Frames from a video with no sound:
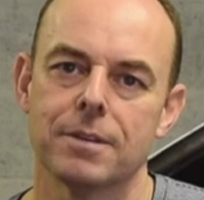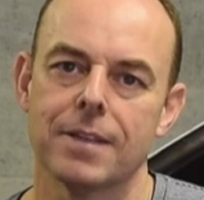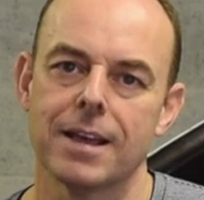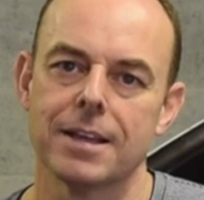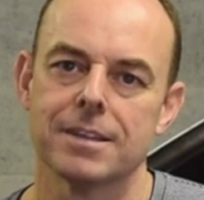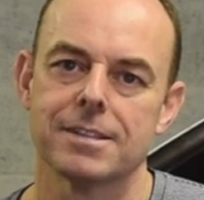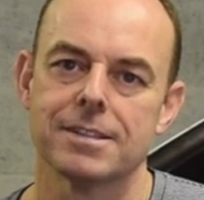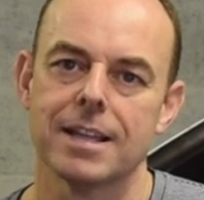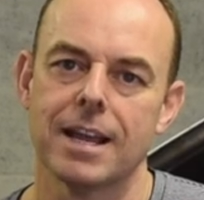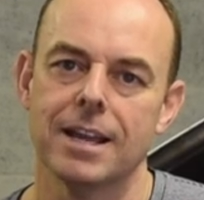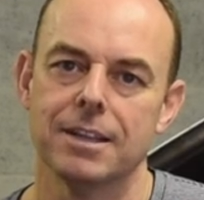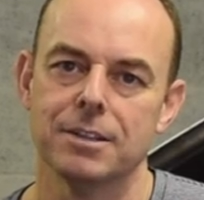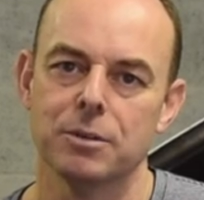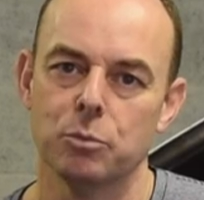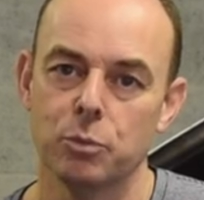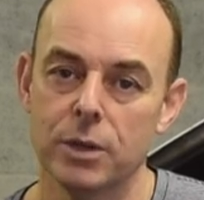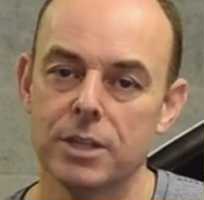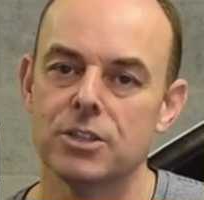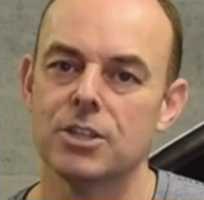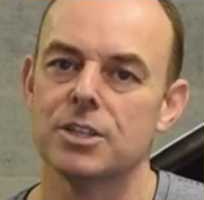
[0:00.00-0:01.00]
to that
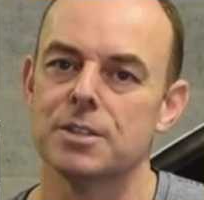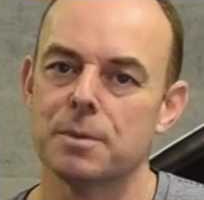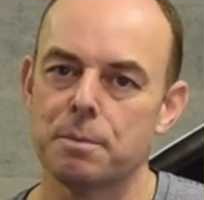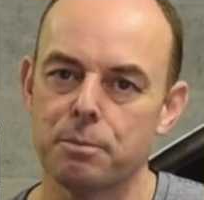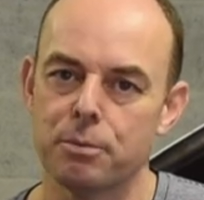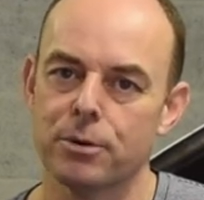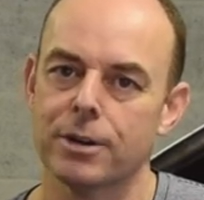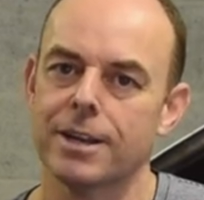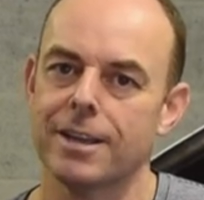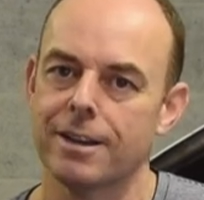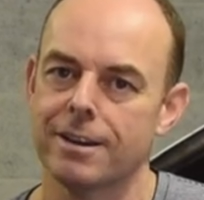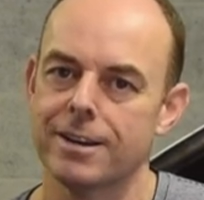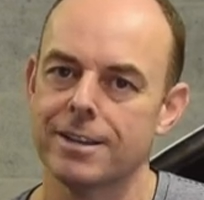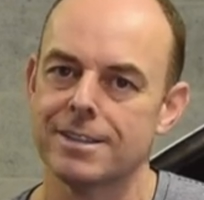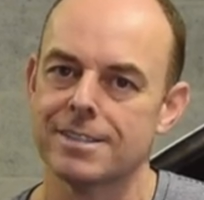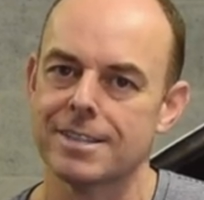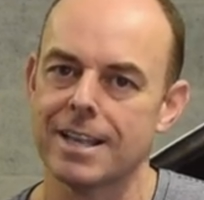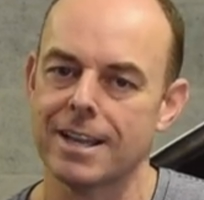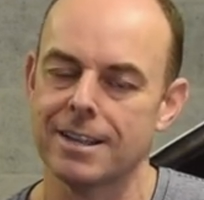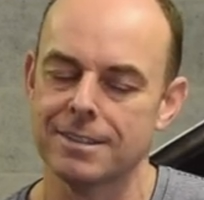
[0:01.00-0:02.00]
standard, which is a pretty high
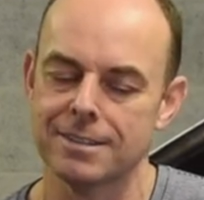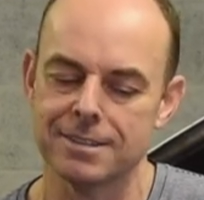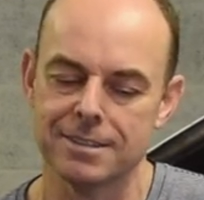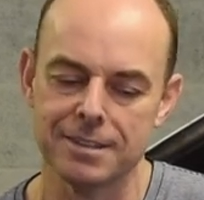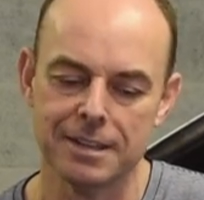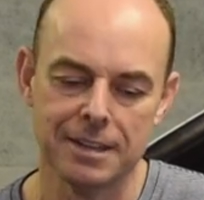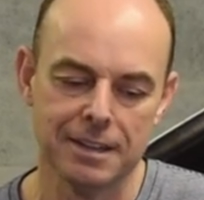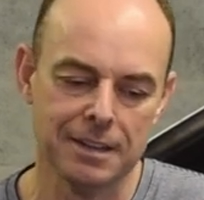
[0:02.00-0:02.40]
standard.